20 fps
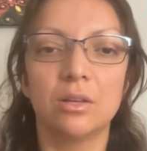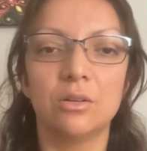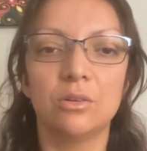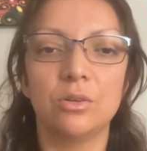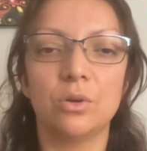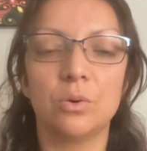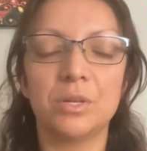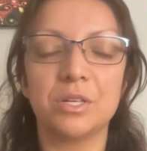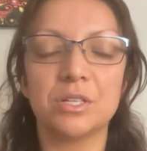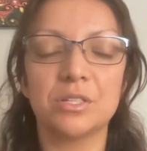
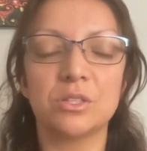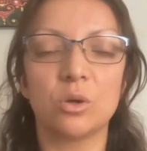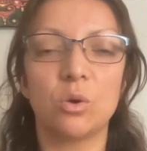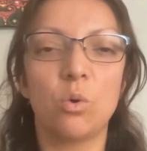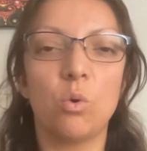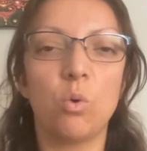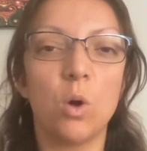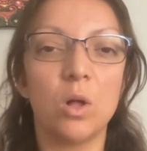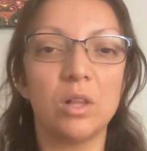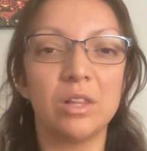Notice the
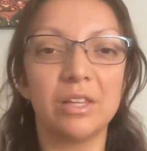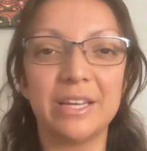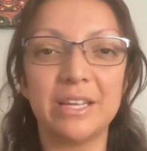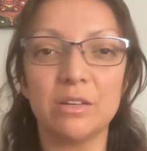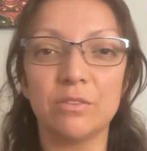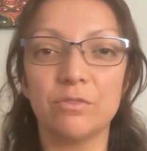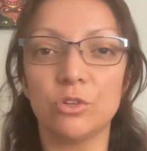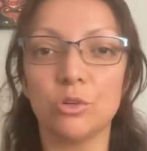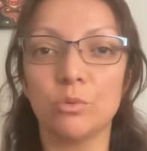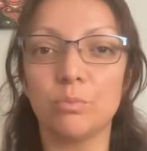
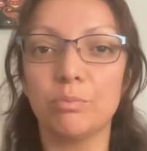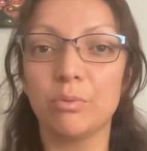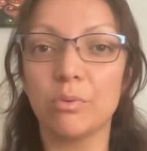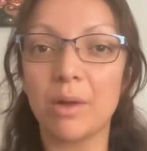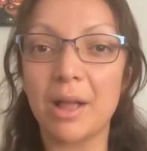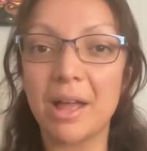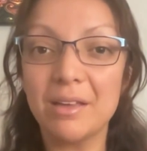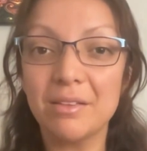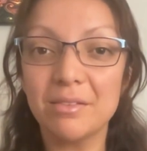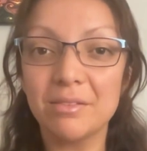quality of your
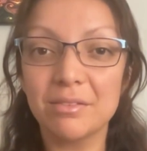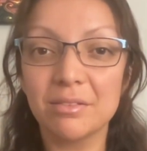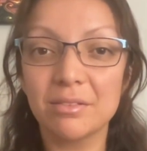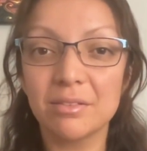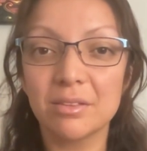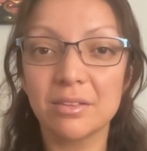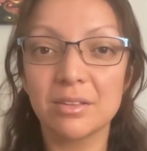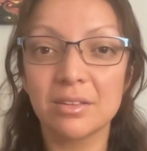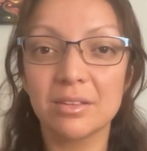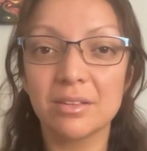
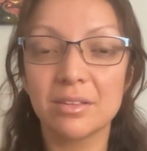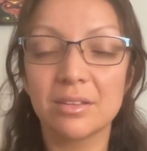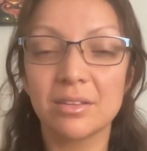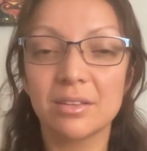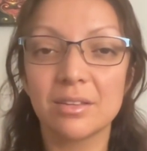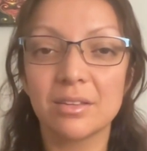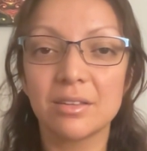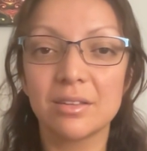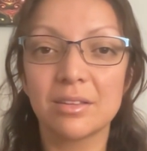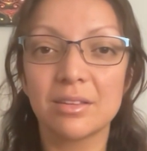breath.
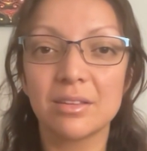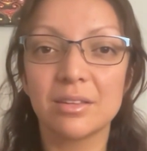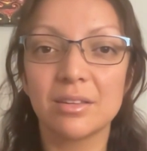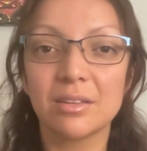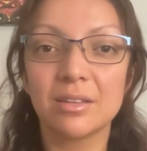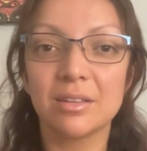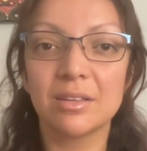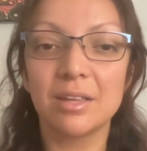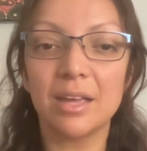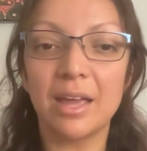
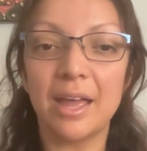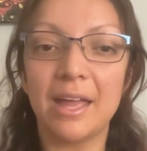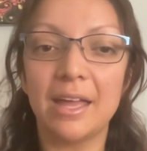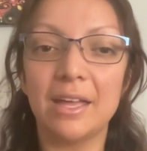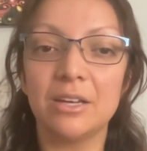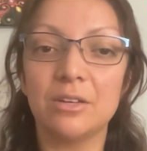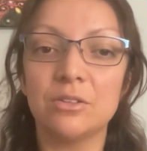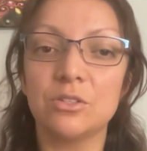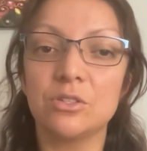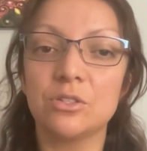
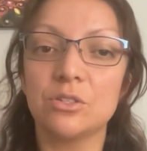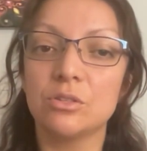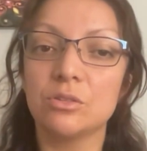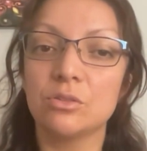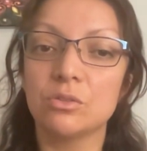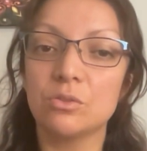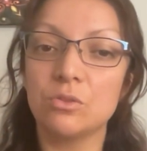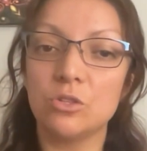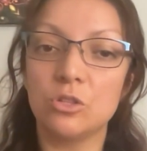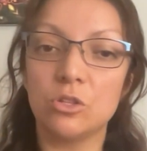And
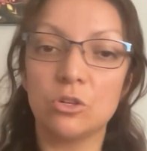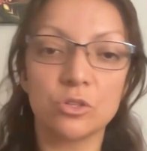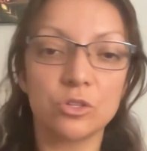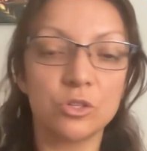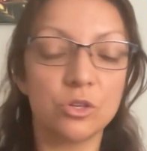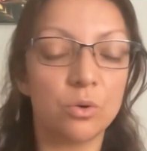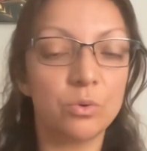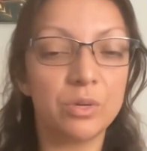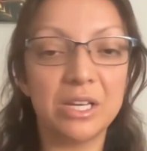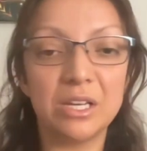there's
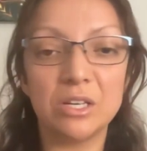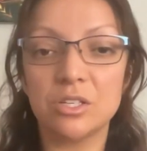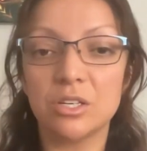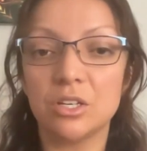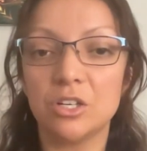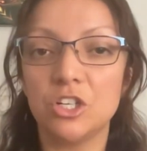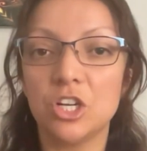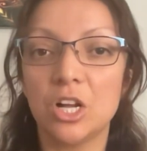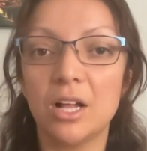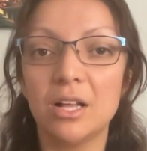no need
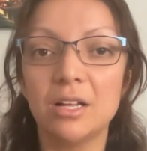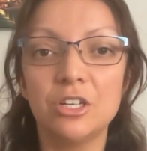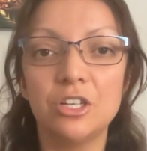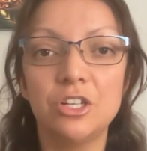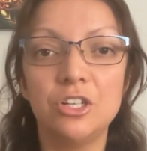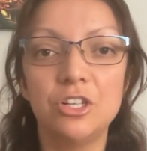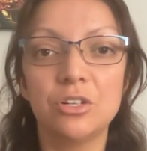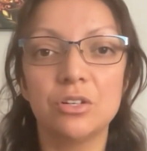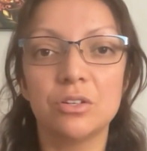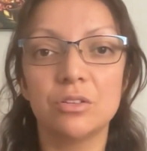to
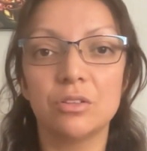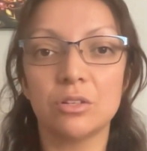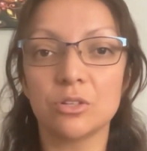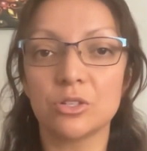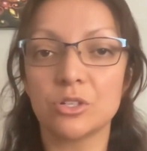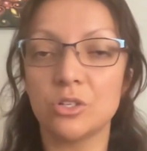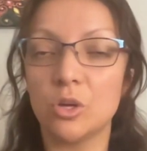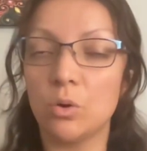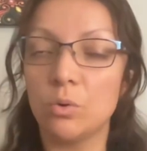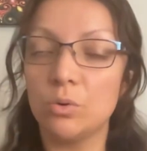judge.
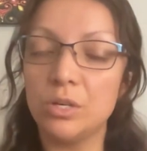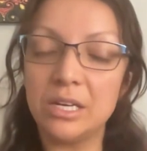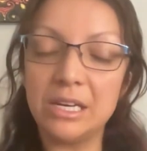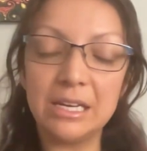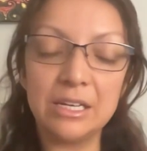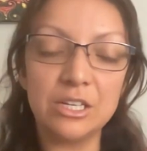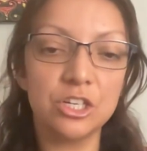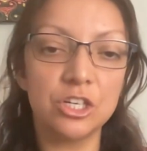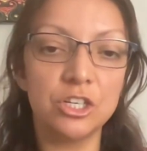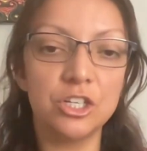There's no
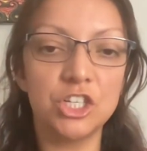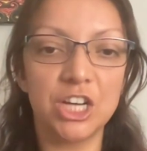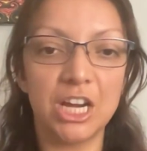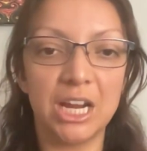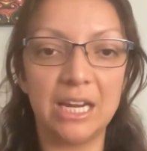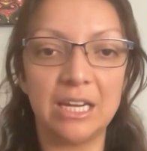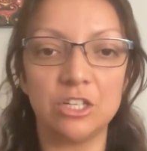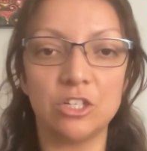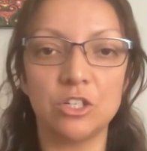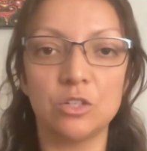need to
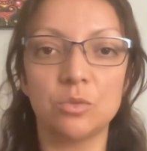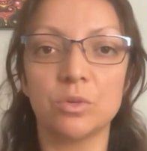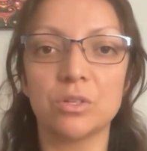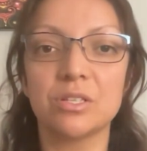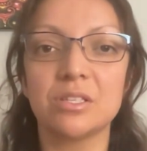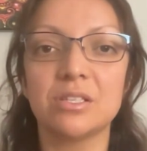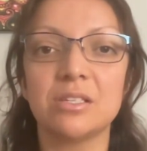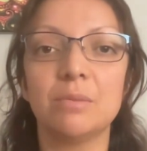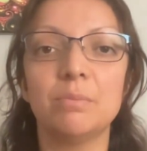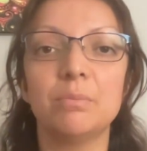change. We're
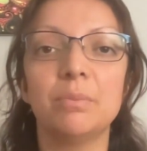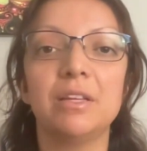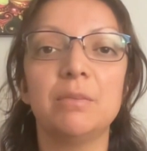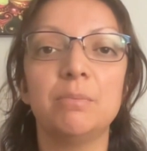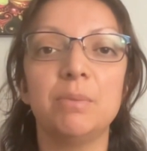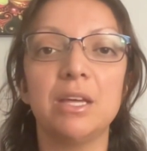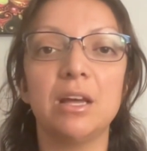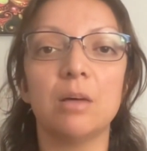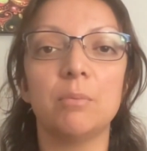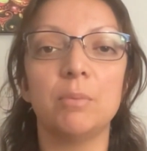simply
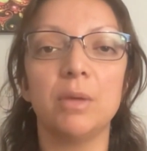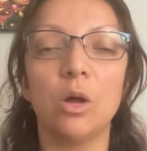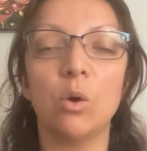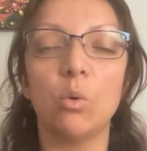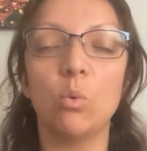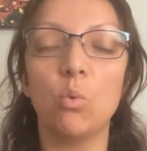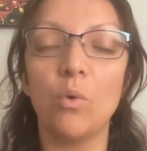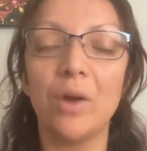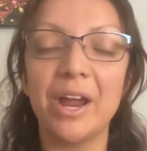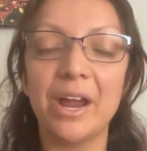becoming
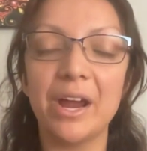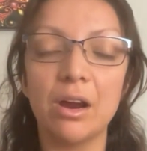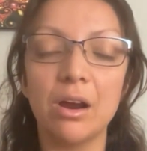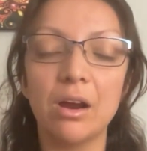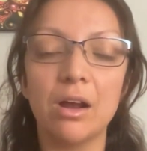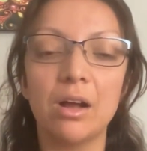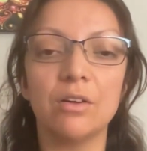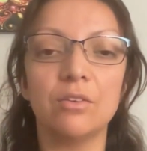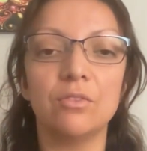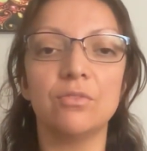
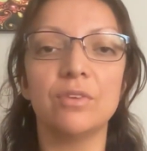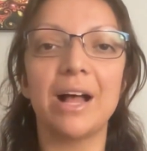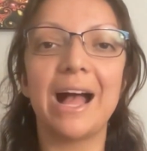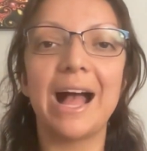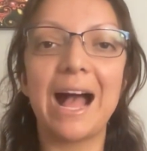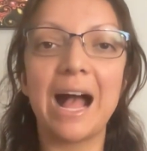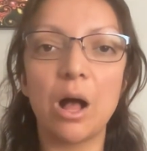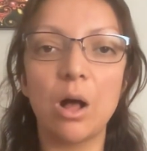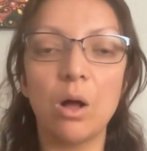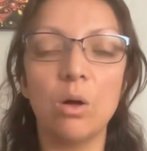aware of
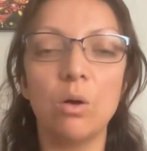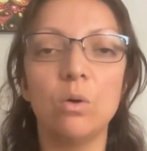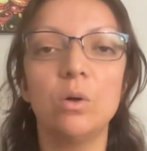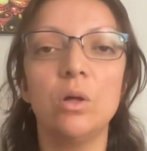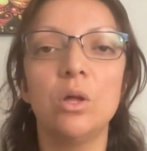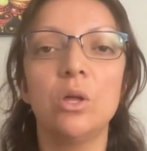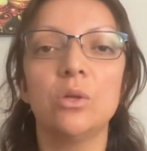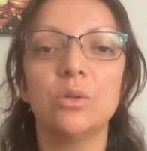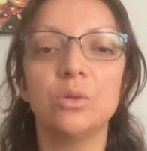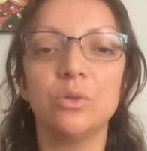
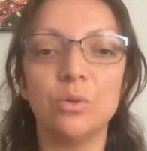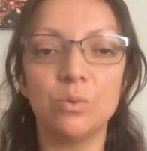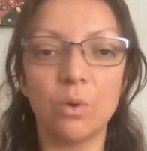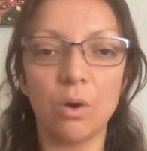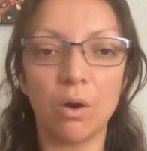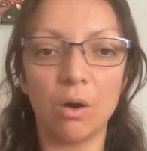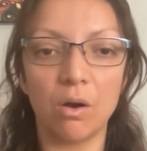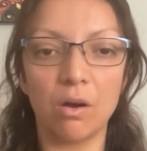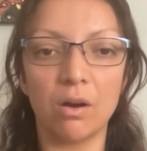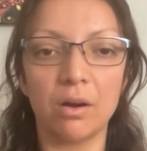how
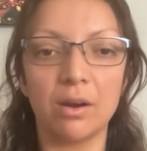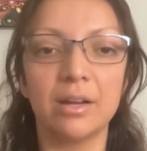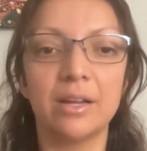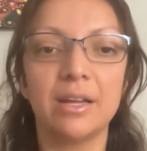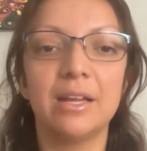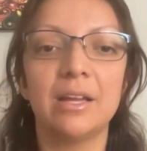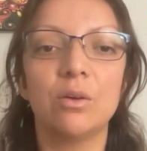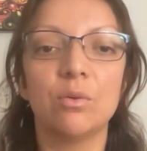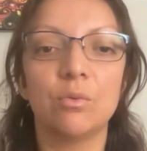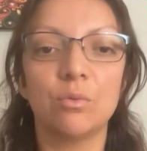you are
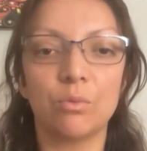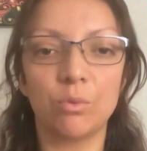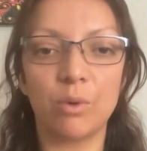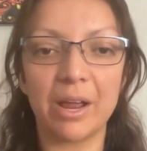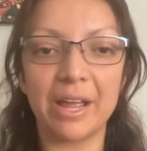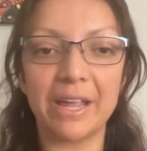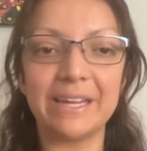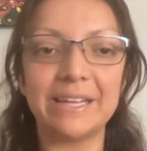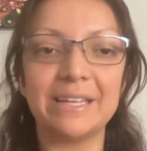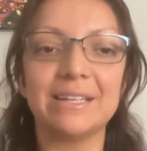
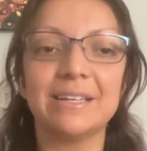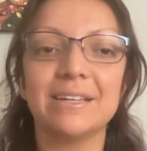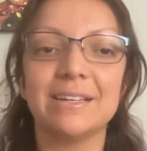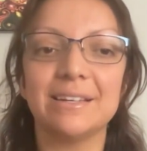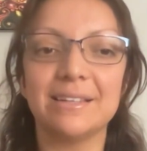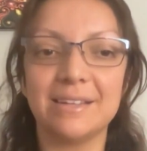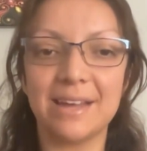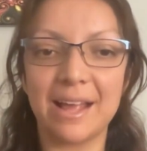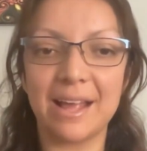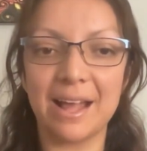right
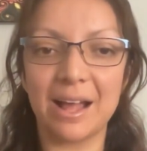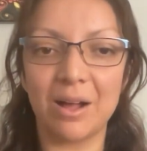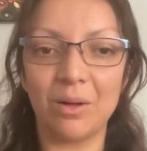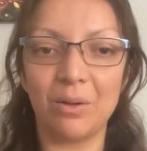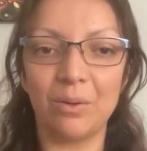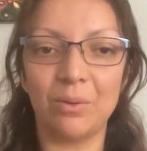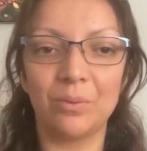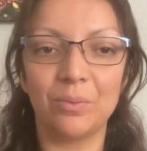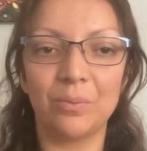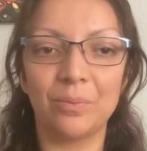now.